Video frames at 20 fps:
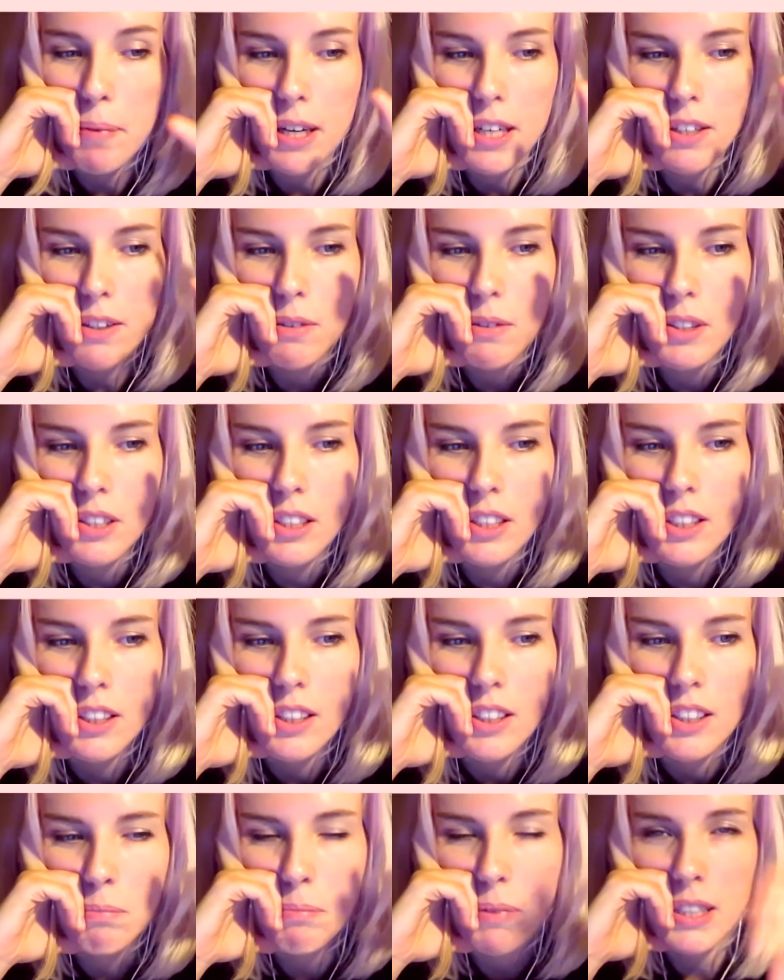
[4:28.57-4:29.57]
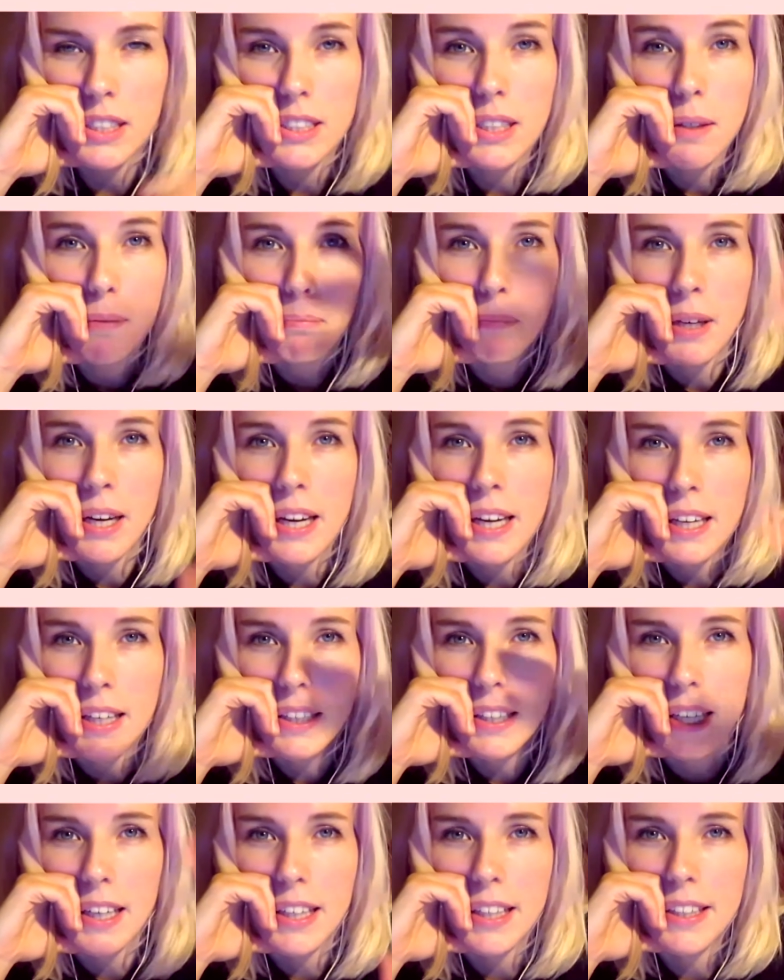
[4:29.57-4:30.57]
But I don't want to mess up my
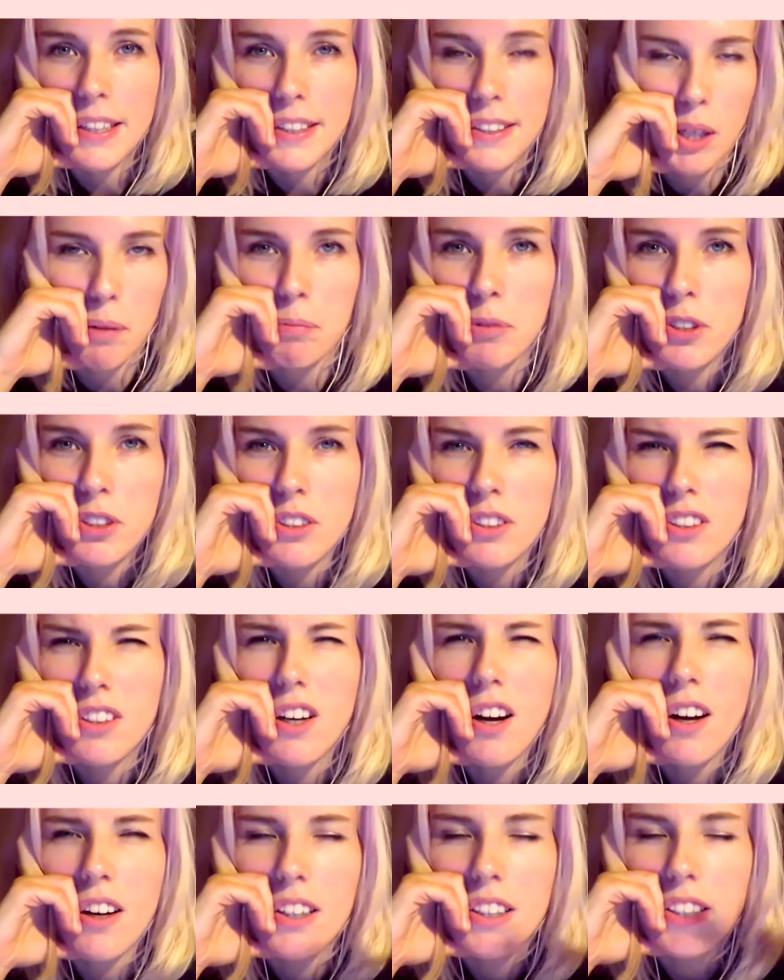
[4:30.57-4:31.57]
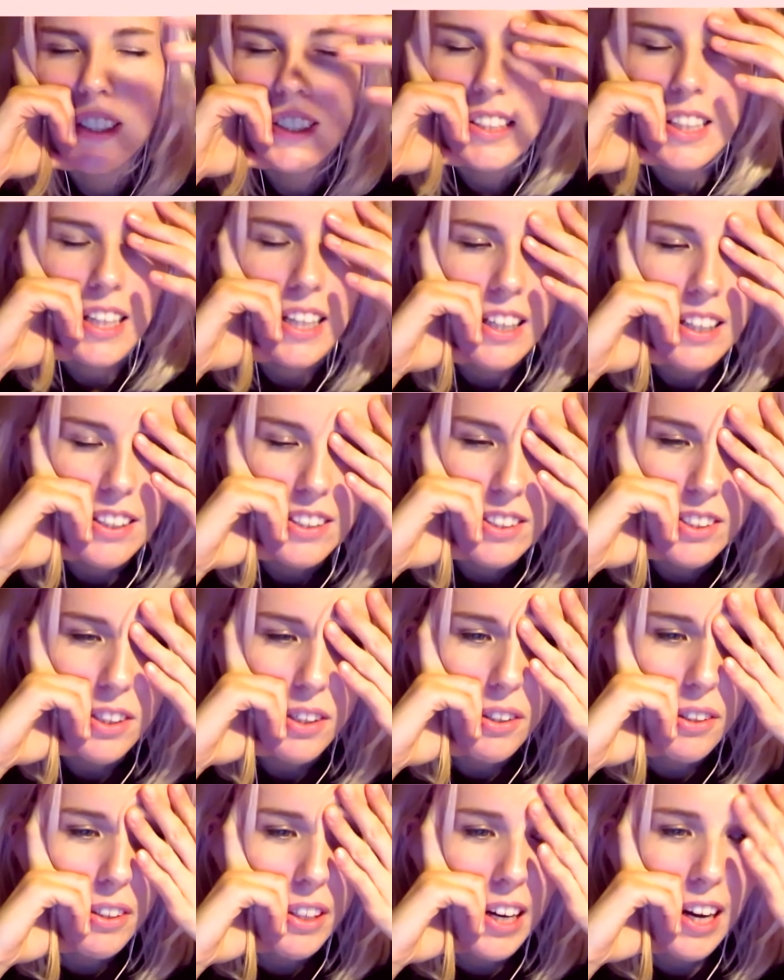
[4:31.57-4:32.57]
like chapter cards,
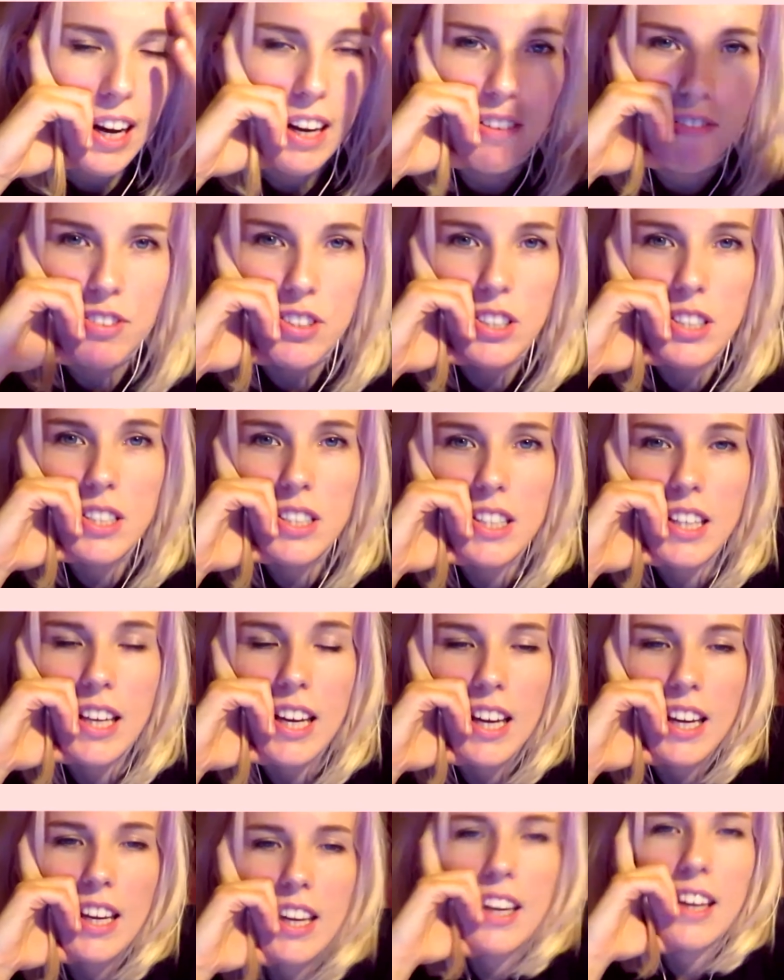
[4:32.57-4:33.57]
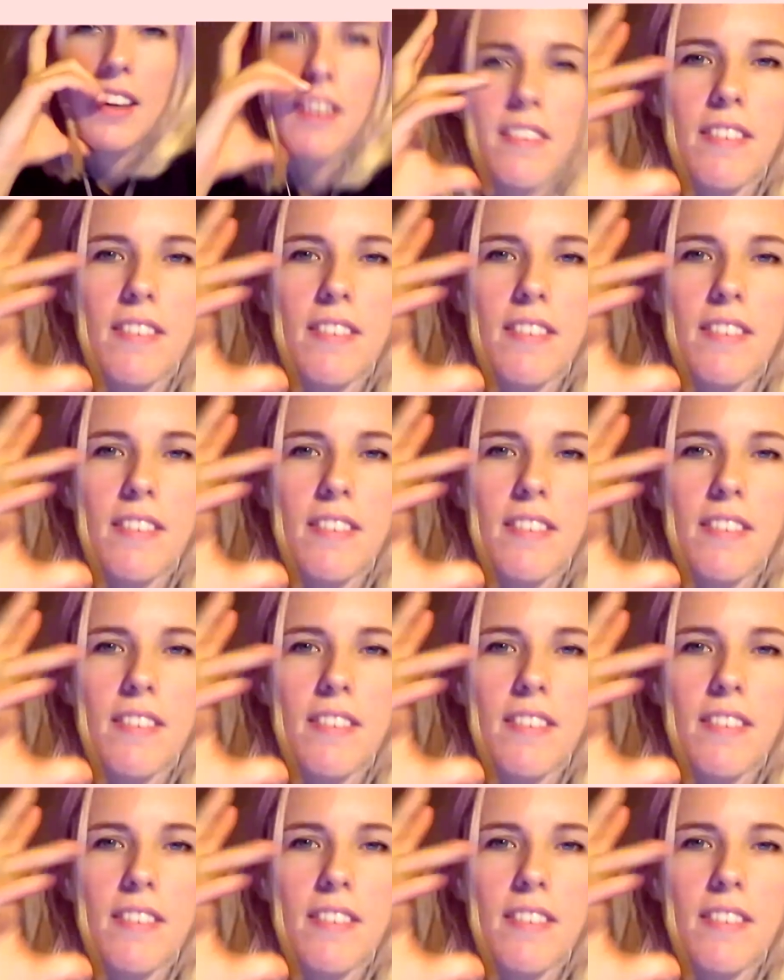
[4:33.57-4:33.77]
so I've just like,